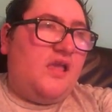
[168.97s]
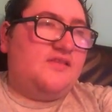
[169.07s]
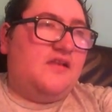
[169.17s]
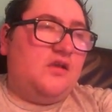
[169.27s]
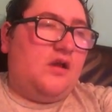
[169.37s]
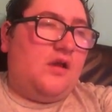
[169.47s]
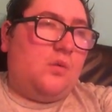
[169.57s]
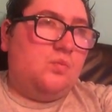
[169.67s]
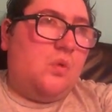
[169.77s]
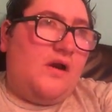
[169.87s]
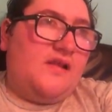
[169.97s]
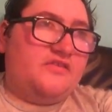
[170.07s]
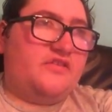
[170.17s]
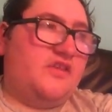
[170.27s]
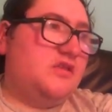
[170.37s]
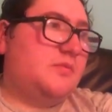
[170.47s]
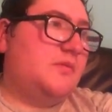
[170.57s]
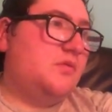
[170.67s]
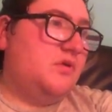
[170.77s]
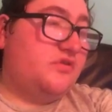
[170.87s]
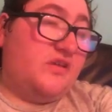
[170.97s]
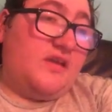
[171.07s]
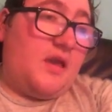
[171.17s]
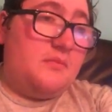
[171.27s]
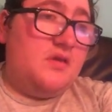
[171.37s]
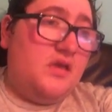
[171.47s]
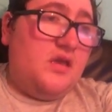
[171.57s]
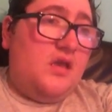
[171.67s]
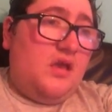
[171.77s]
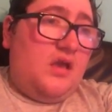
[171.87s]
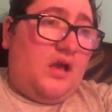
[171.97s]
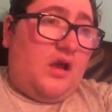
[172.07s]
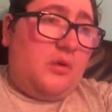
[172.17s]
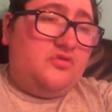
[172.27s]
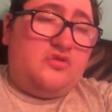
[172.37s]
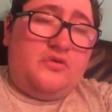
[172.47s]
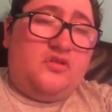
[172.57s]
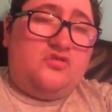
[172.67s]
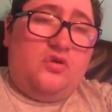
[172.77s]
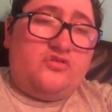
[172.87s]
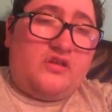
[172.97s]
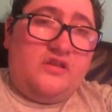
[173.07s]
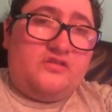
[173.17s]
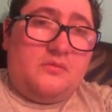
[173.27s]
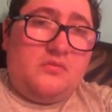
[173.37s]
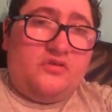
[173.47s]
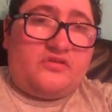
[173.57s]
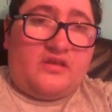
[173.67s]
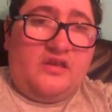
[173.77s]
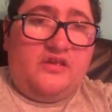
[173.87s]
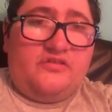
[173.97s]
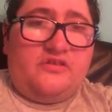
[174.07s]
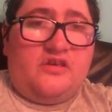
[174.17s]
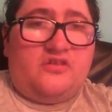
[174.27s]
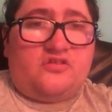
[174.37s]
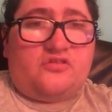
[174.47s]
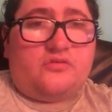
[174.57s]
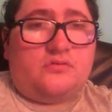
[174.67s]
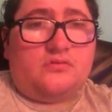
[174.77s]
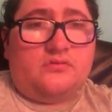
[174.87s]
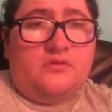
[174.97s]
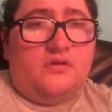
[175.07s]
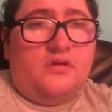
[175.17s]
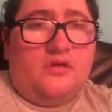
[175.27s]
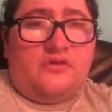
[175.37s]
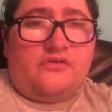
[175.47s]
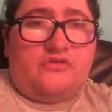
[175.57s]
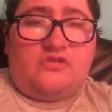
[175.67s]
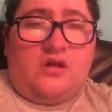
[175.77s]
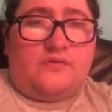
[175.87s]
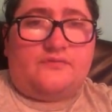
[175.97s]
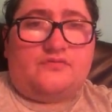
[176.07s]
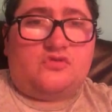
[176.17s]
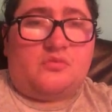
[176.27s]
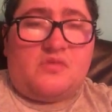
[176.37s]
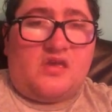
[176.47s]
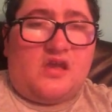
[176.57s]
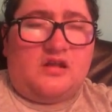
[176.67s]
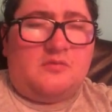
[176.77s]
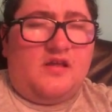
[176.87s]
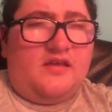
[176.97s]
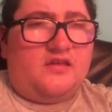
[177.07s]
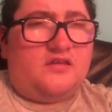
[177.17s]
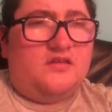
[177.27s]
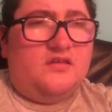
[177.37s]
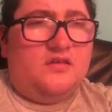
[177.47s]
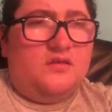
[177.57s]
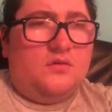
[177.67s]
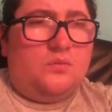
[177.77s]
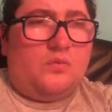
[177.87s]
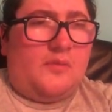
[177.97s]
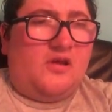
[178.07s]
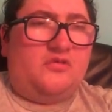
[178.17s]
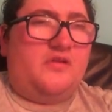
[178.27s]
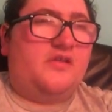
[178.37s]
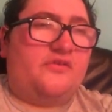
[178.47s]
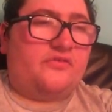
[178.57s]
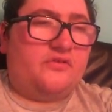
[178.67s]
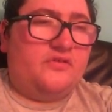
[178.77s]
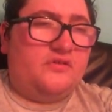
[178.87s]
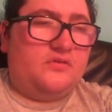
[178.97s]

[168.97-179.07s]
It's like what I like to say to people because I am. I was doing this course and it's the most easiest stuff to me, and I'm like, why am I doing this?